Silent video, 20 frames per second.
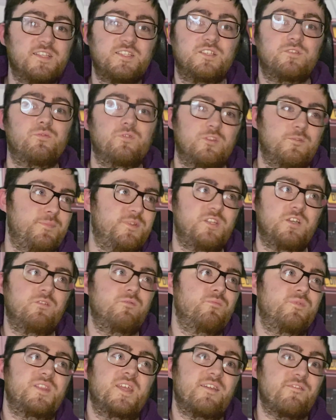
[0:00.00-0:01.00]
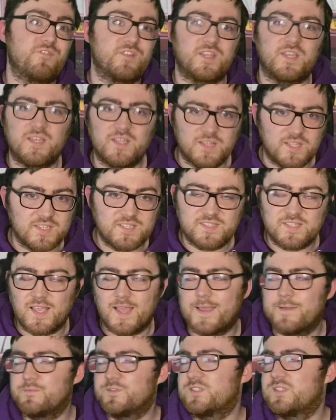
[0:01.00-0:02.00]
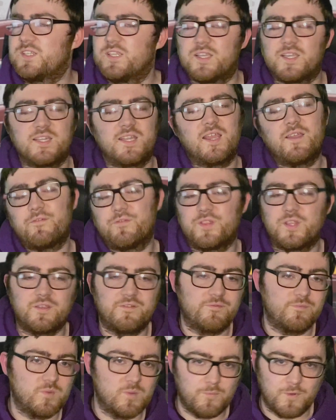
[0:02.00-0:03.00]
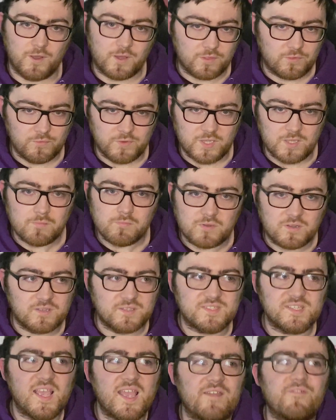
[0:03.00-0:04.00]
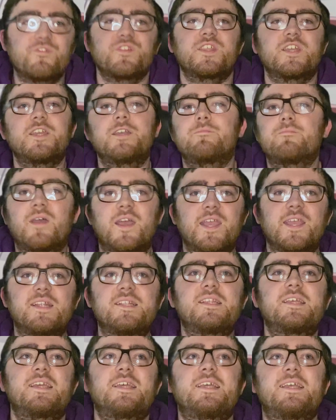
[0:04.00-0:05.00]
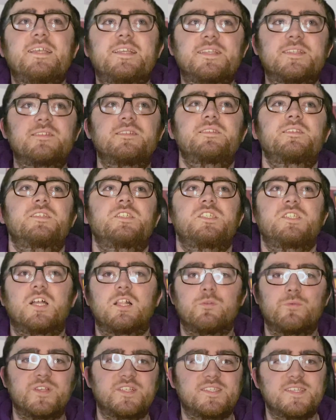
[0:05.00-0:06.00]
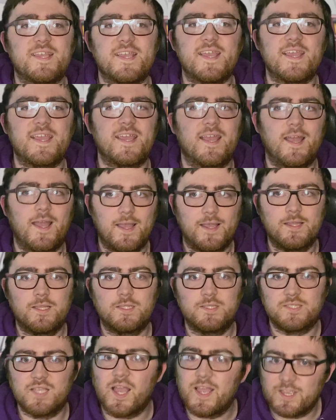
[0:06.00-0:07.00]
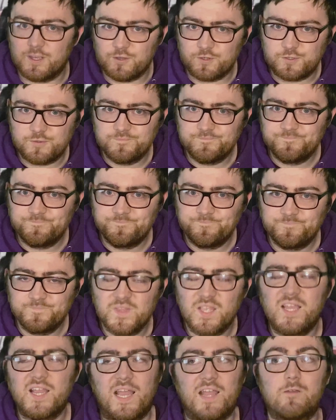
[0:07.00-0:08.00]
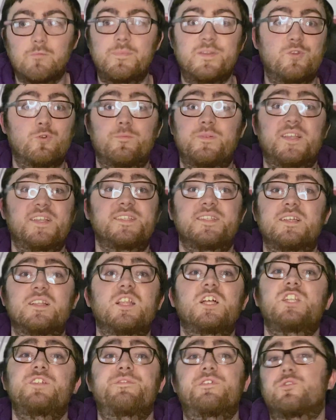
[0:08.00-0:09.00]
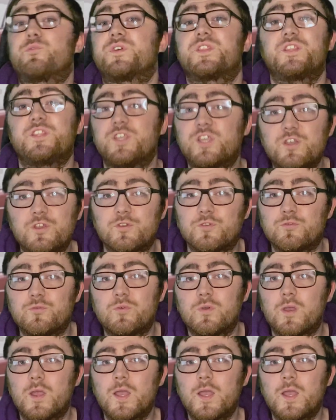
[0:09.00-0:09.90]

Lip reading: just want to be done with everything in this, I'm just taking everything from the Mark III because everything in mine is, shall we say, tired. I would be replacing a lot of it with new,